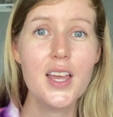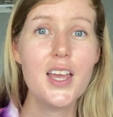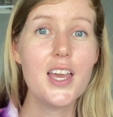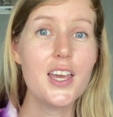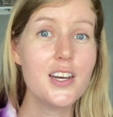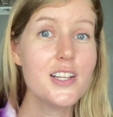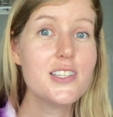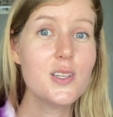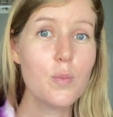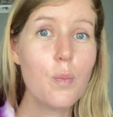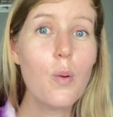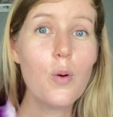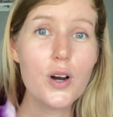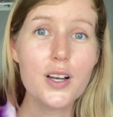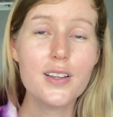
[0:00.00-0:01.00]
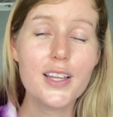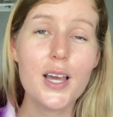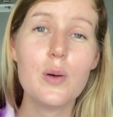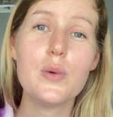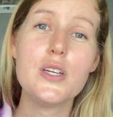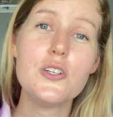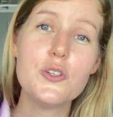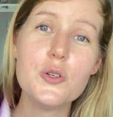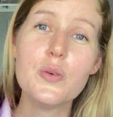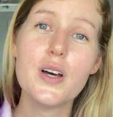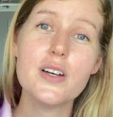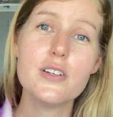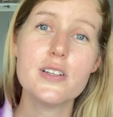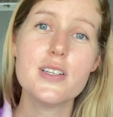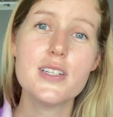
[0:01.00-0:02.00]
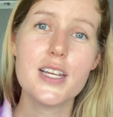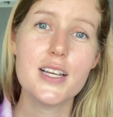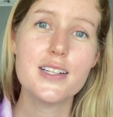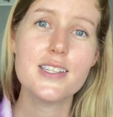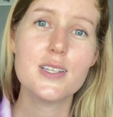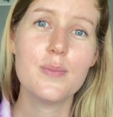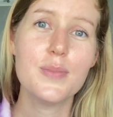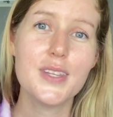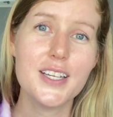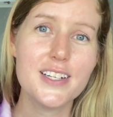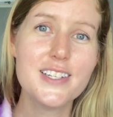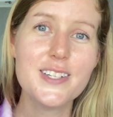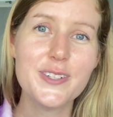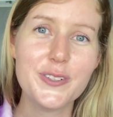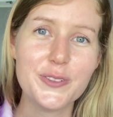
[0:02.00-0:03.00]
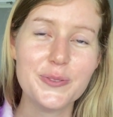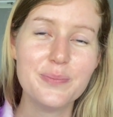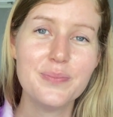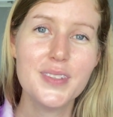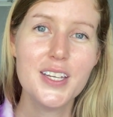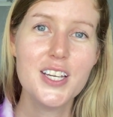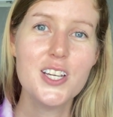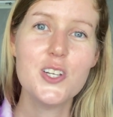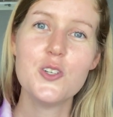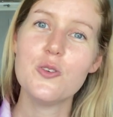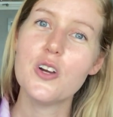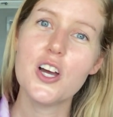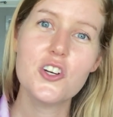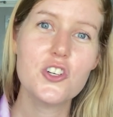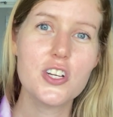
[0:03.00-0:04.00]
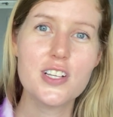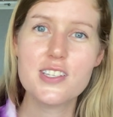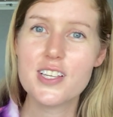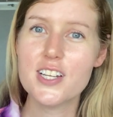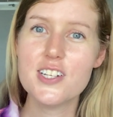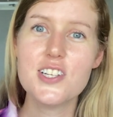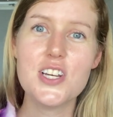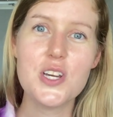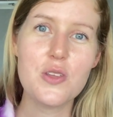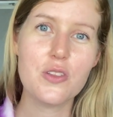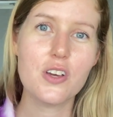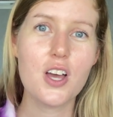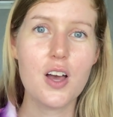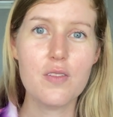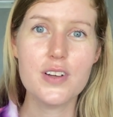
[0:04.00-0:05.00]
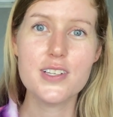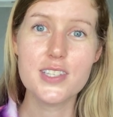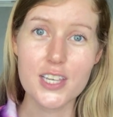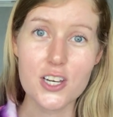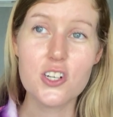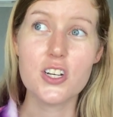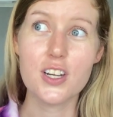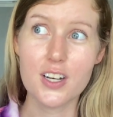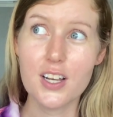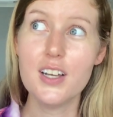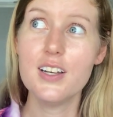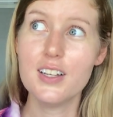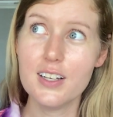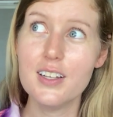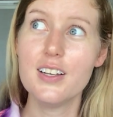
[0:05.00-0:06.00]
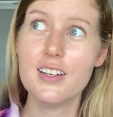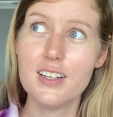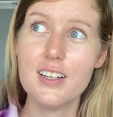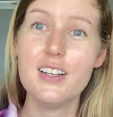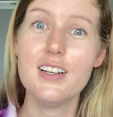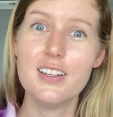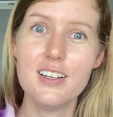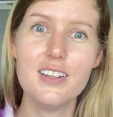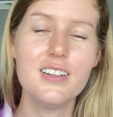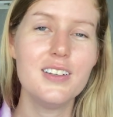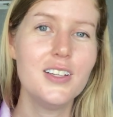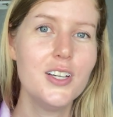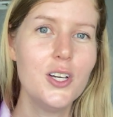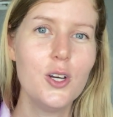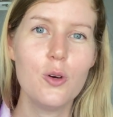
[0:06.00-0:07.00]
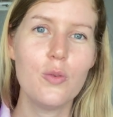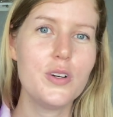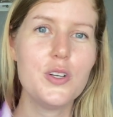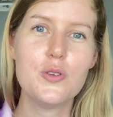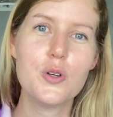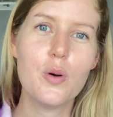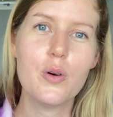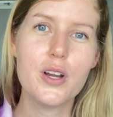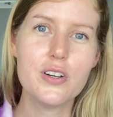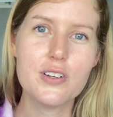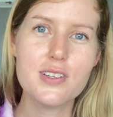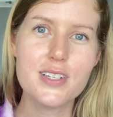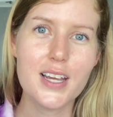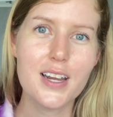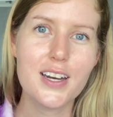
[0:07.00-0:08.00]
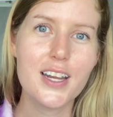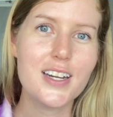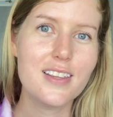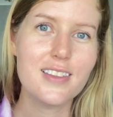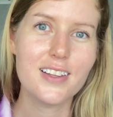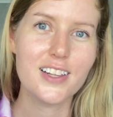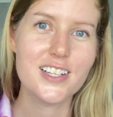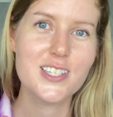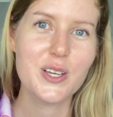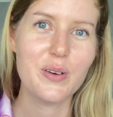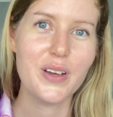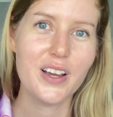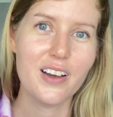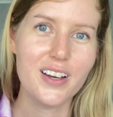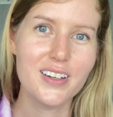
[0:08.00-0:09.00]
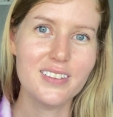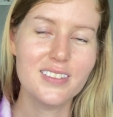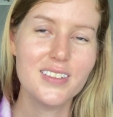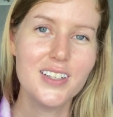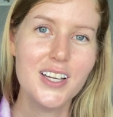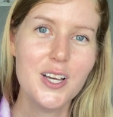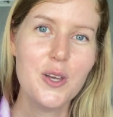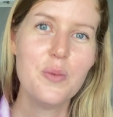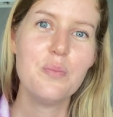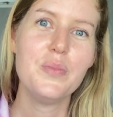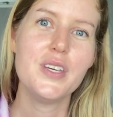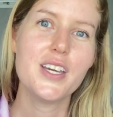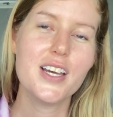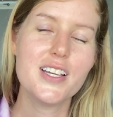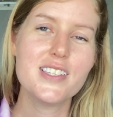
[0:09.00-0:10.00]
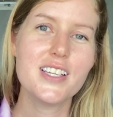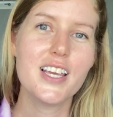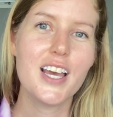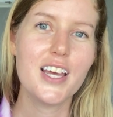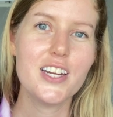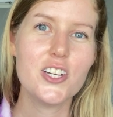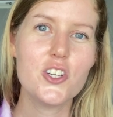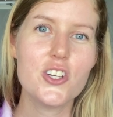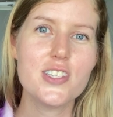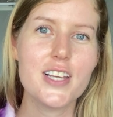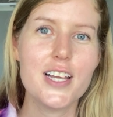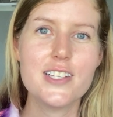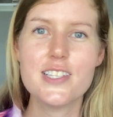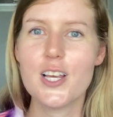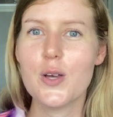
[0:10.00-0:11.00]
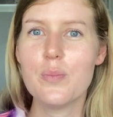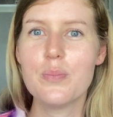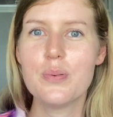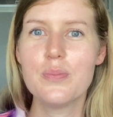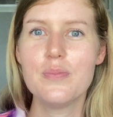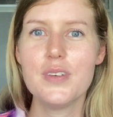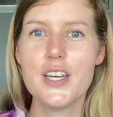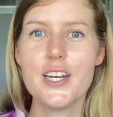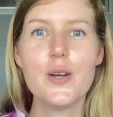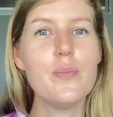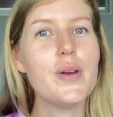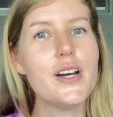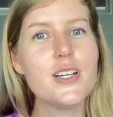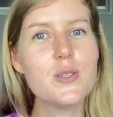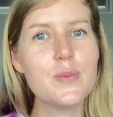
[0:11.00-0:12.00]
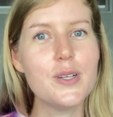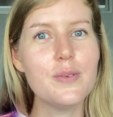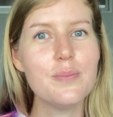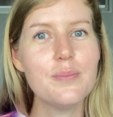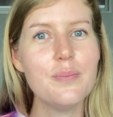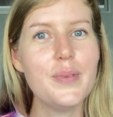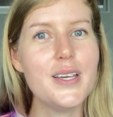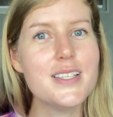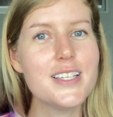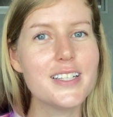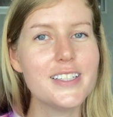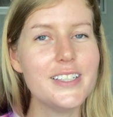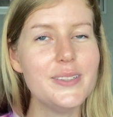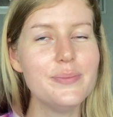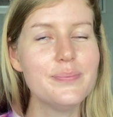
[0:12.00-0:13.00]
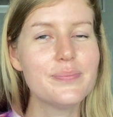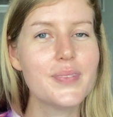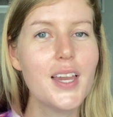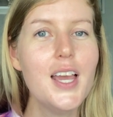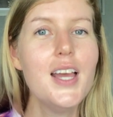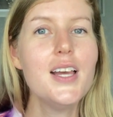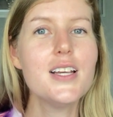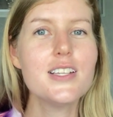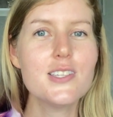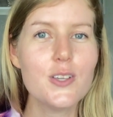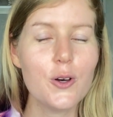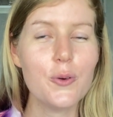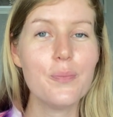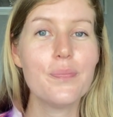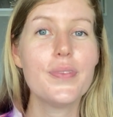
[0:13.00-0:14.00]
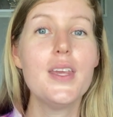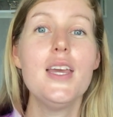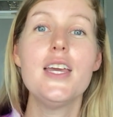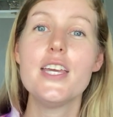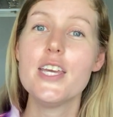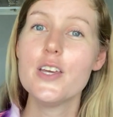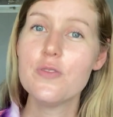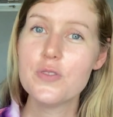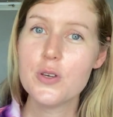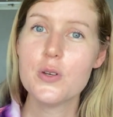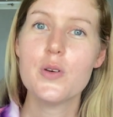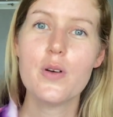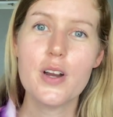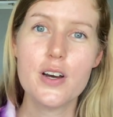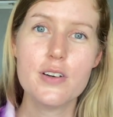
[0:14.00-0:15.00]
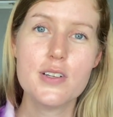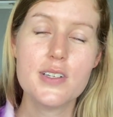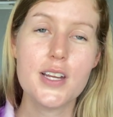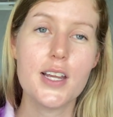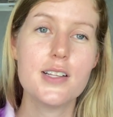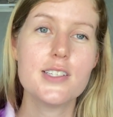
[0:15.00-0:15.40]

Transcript: And it's important that we do understand something too. Do not just continue the conversation, when you don't understand anything that's going on. Because again, it just ends up in embarrassment, basically. So if you don't understand